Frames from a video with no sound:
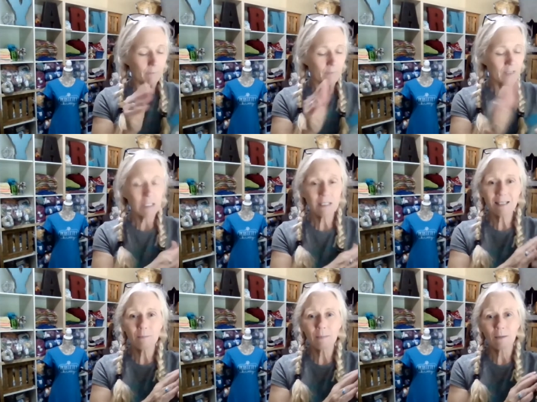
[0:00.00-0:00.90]
This is going
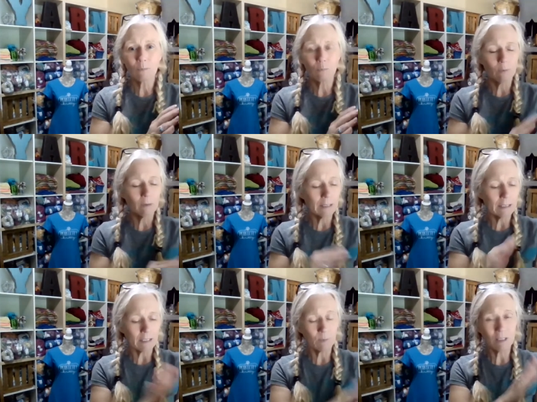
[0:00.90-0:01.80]
to make a really
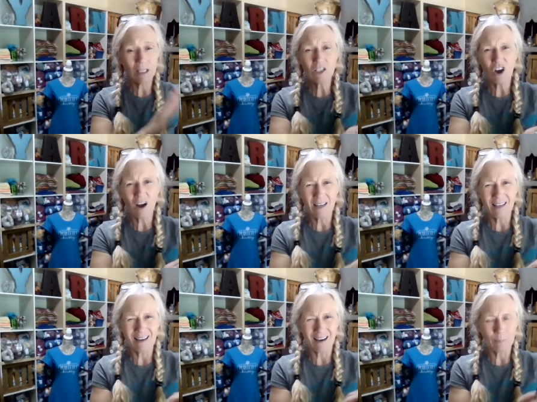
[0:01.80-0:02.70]
nice, with this cotton
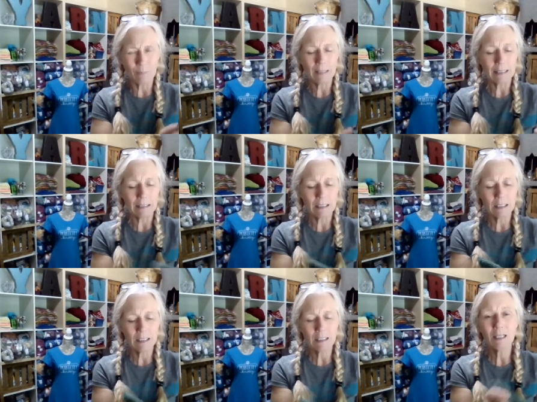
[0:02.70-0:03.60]
yuck blend, this
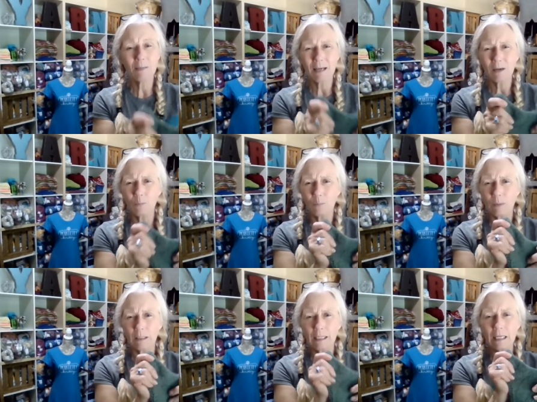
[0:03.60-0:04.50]
is going to make a
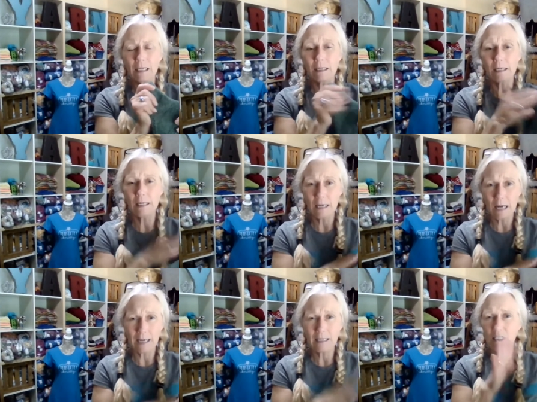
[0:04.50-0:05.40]
really
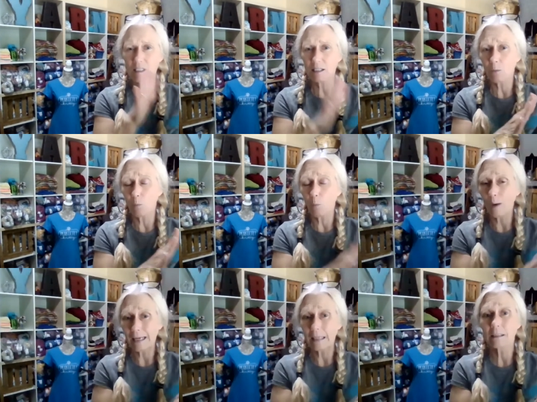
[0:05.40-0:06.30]
nice
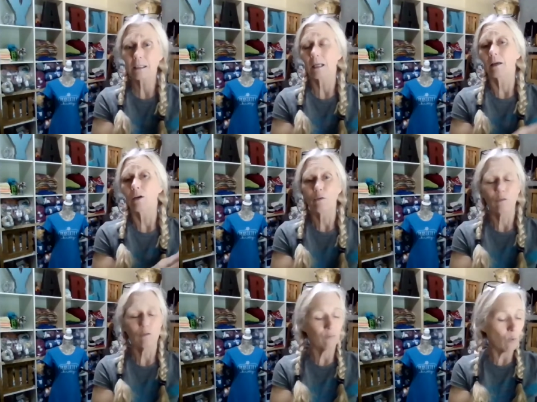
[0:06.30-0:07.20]
weight
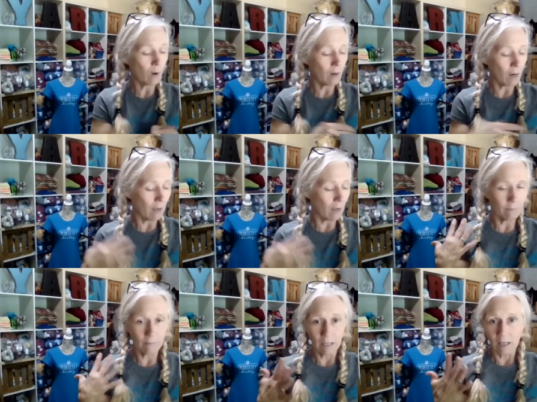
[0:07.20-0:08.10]
for a
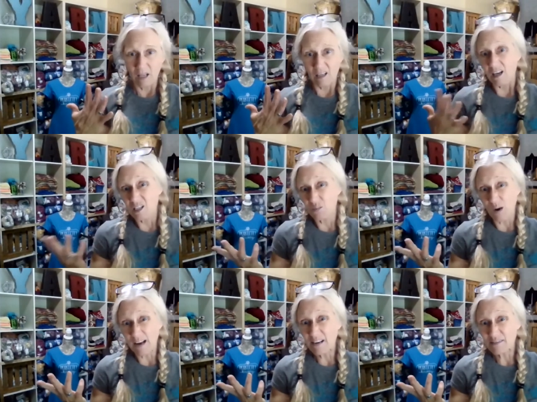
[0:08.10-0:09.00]

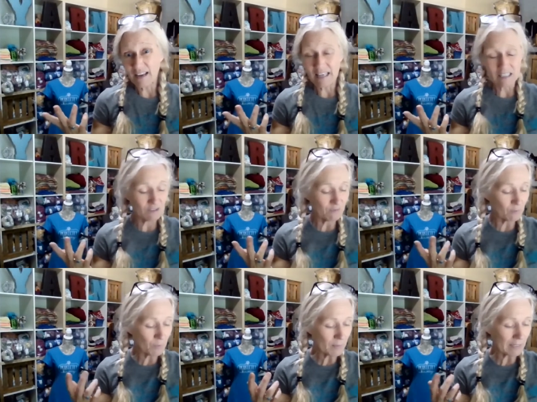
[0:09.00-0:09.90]
sweater vest
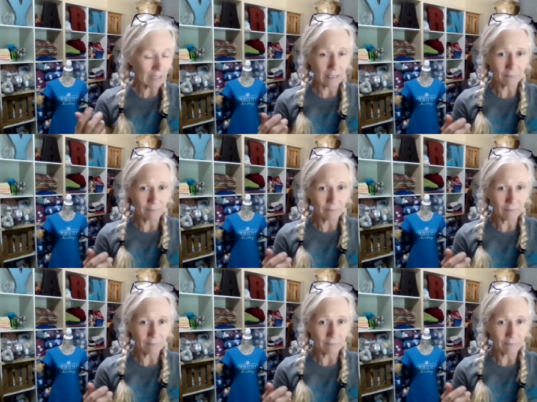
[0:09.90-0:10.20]
for me.